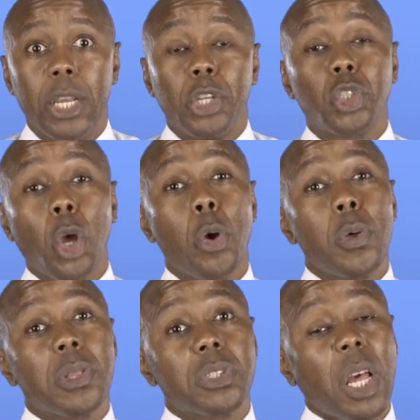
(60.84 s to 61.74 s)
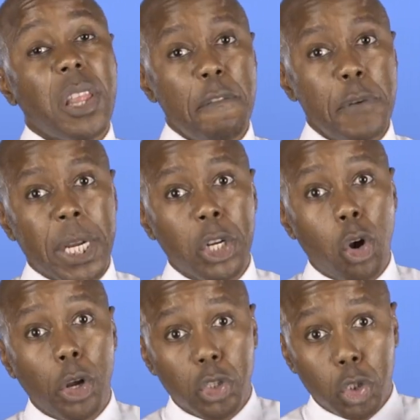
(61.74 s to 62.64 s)
So the South African
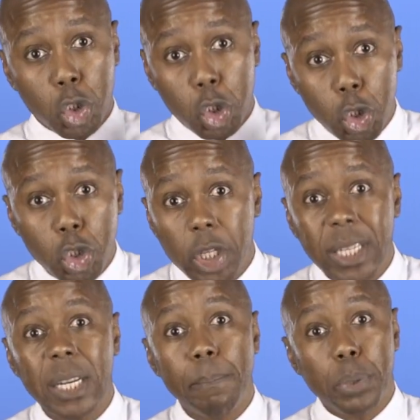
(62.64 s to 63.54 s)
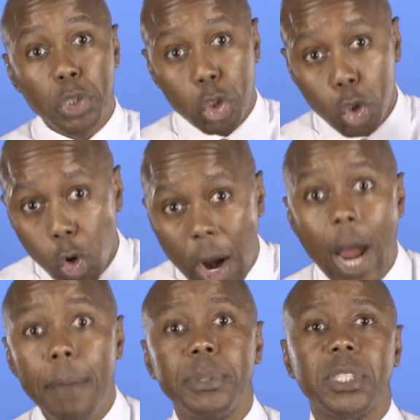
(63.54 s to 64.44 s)
Constitution
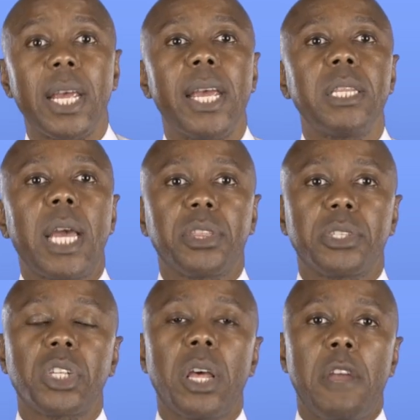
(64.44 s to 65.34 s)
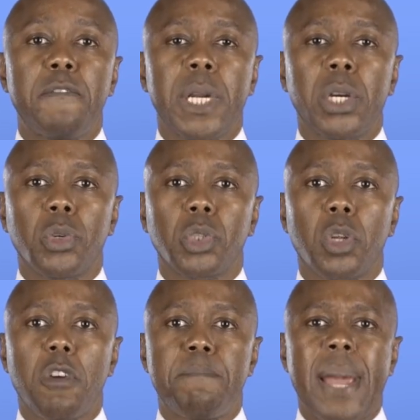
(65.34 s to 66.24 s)
prescribes that the South African
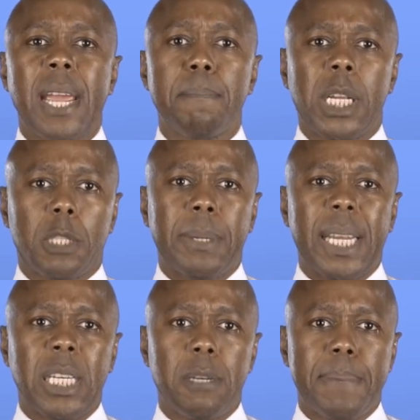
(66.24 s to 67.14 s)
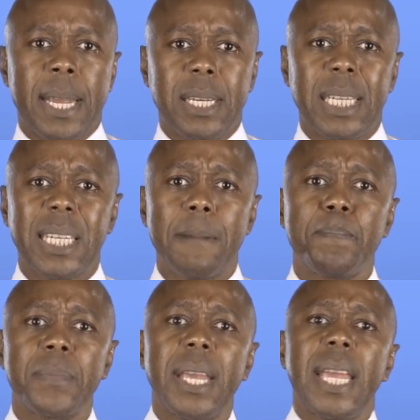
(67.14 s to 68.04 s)
Reserve Bank must be independent.
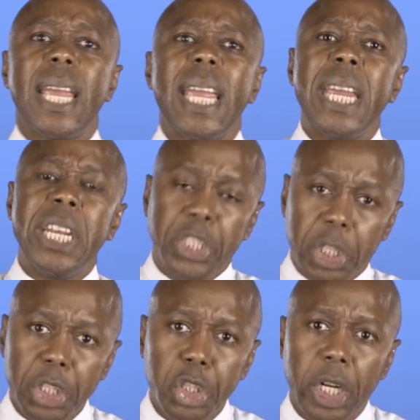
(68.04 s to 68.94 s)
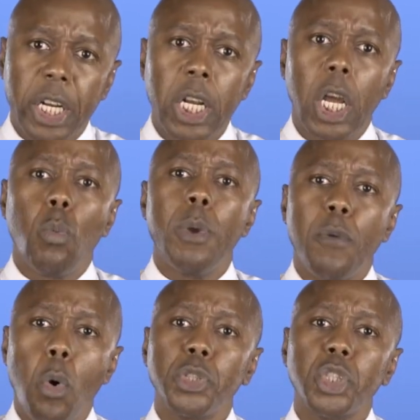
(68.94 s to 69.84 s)
In addition, we've
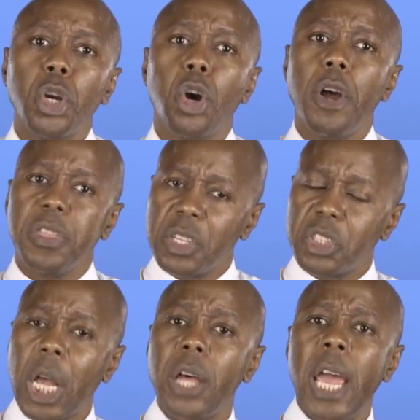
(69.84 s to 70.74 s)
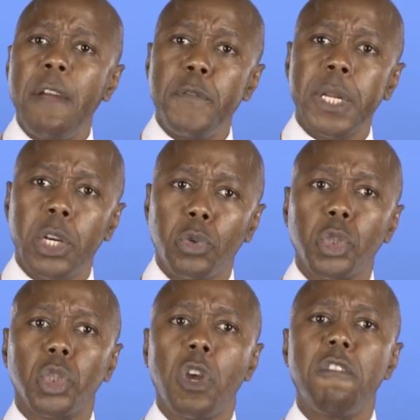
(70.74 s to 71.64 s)
also got the South African
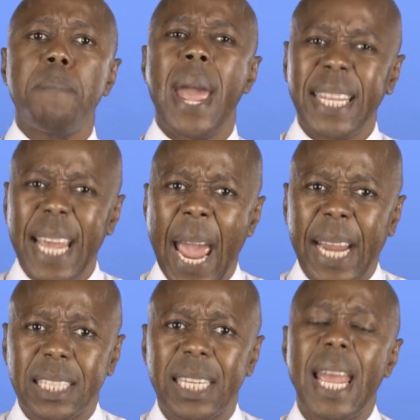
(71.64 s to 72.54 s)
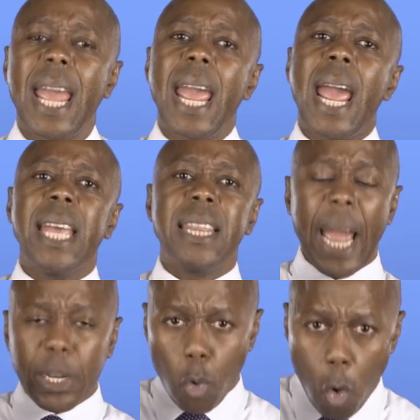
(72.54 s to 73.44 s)
Reserve Bank Act, and
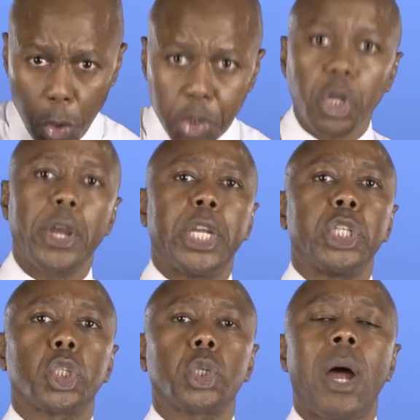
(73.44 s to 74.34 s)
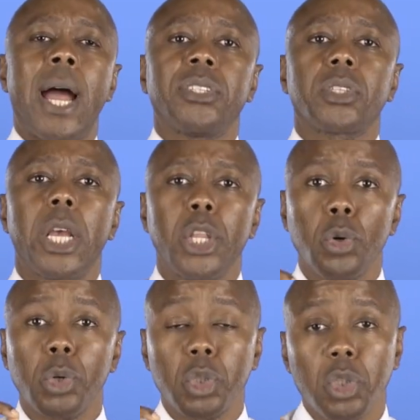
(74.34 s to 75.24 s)
that also enshrines the
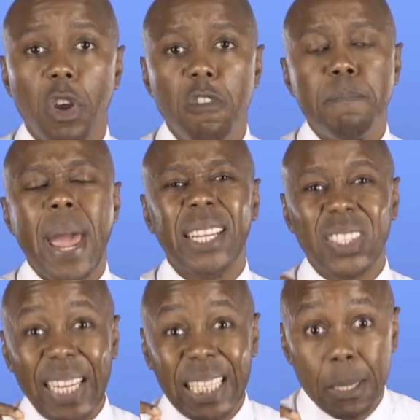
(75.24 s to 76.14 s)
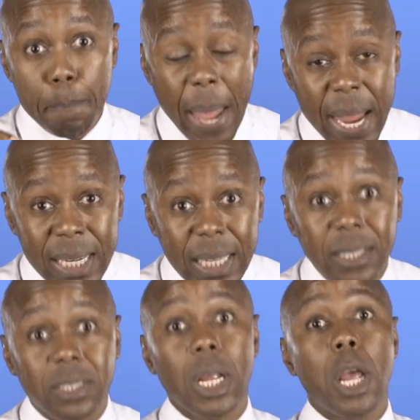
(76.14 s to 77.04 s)
Reserve Bank's
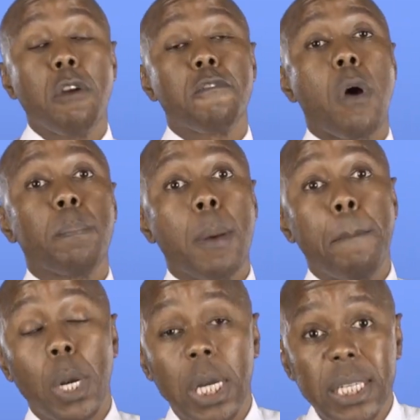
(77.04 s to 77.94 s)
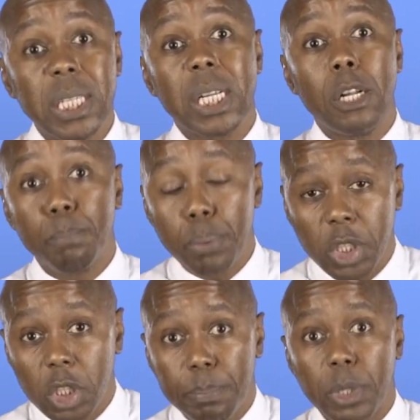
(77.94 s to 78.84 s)
independence from the political
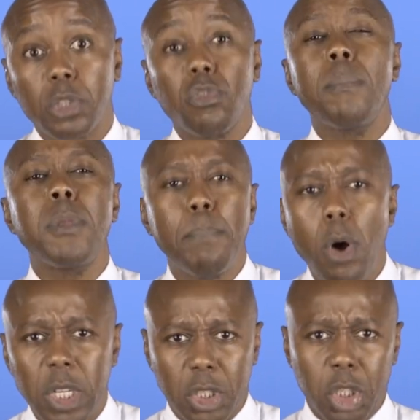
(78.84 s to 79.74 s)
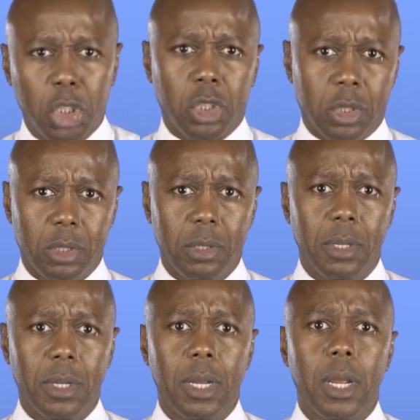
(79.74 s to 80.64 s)
principles, from the politicians.
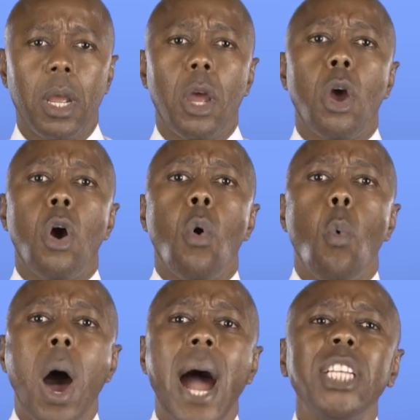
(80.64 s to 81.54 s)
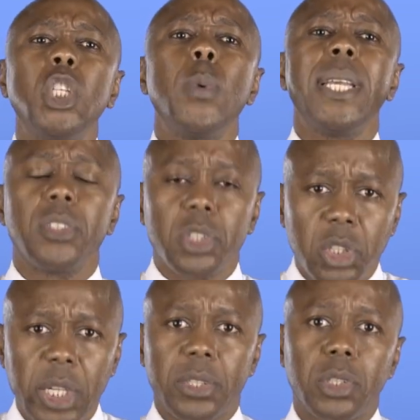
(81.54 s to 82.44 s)
Why do we
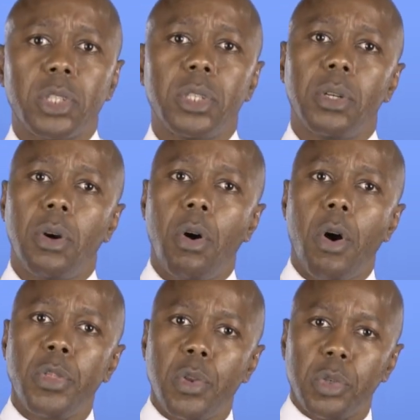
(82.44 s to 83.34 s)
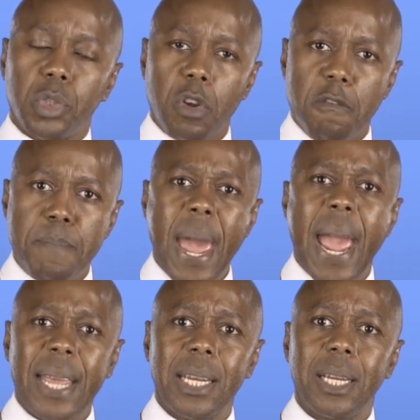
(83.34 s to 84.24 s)
insist on the Reserve
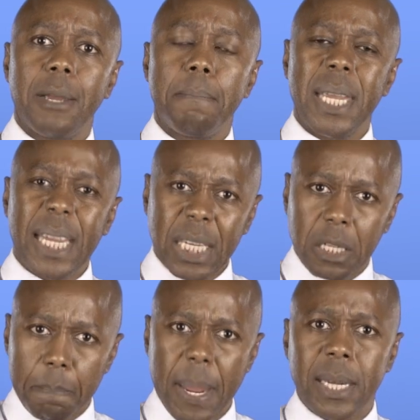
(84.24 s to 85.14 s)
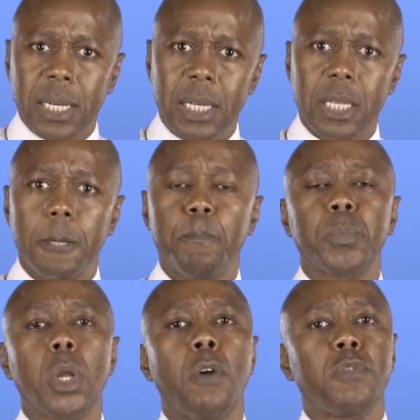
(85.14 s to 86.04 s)
Bank being independent
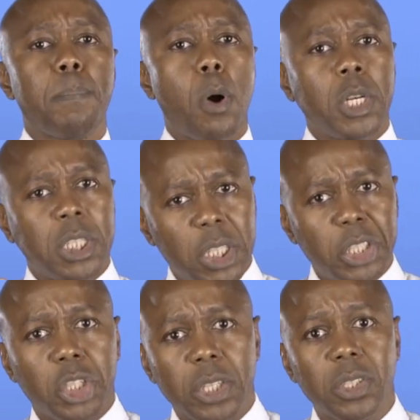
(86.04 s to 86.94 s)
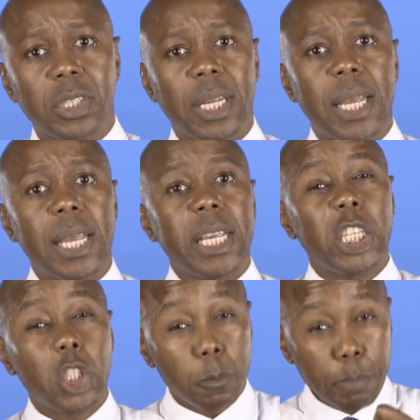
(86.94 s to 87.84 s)
of the politicians,
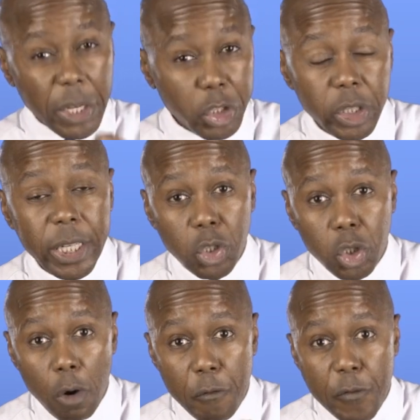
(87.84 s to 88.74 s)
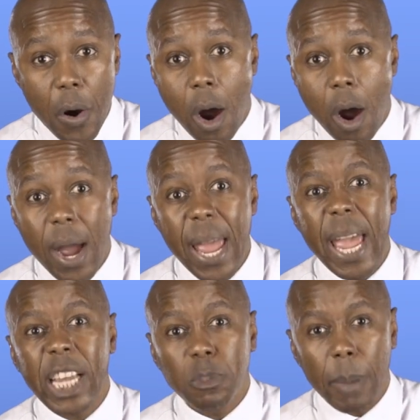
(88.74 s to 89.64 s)
especially insofar
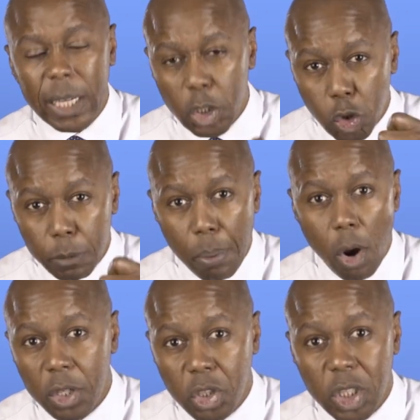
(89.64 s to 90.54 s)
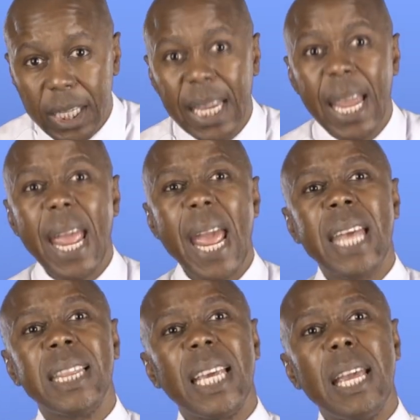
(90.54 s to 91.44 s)
as monetary policy
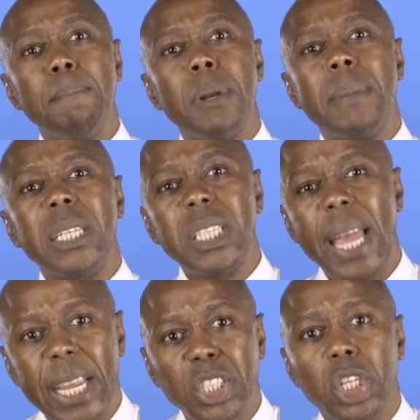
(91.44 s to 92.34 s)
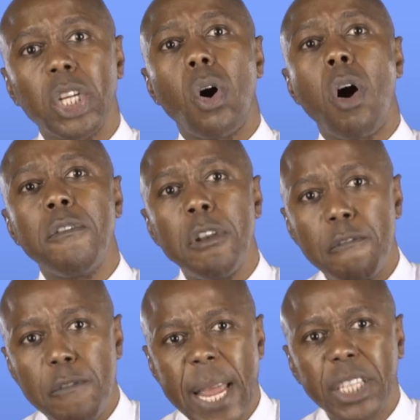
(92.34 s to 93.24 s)
and the implementation of
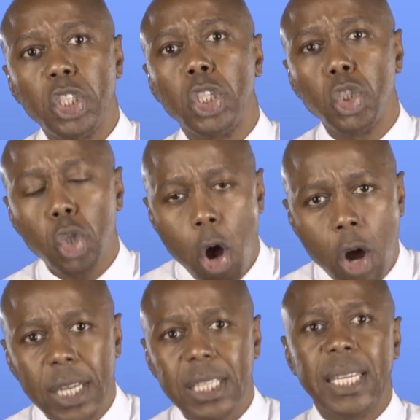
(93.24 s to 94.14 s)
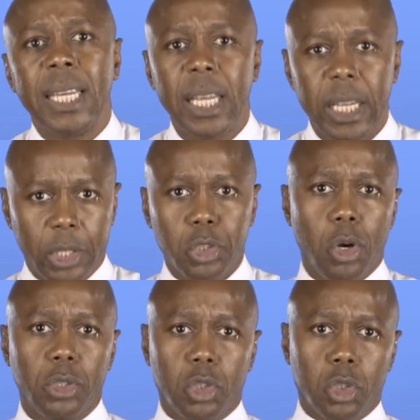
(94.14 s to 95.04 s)
inflation targeting is
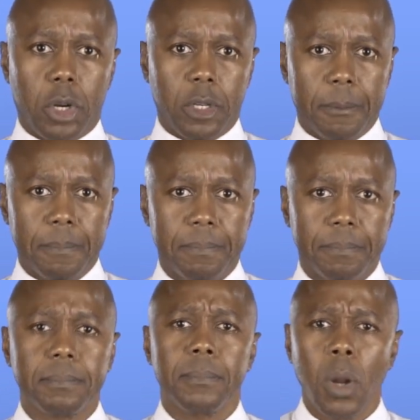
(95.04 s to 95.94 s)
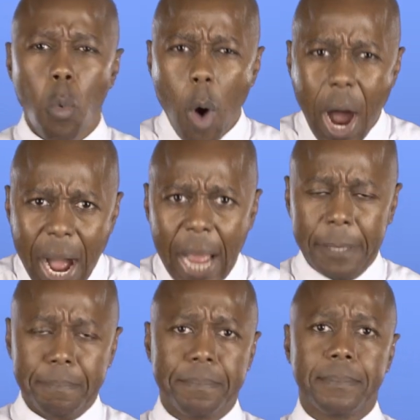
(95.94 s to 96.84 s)
concerned? Why?
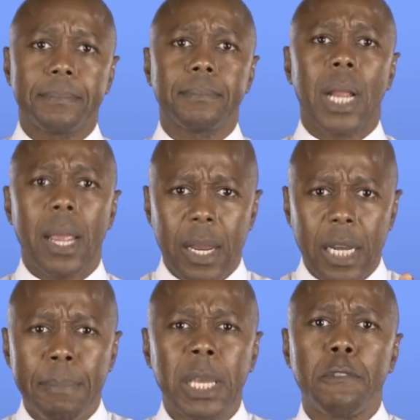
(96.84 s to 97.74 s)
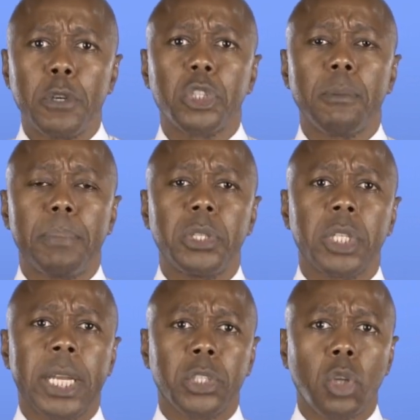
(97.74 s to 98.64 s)
Let me give you a
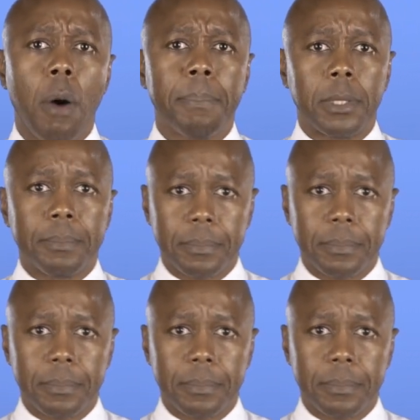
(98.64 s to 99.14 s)
simplistic example.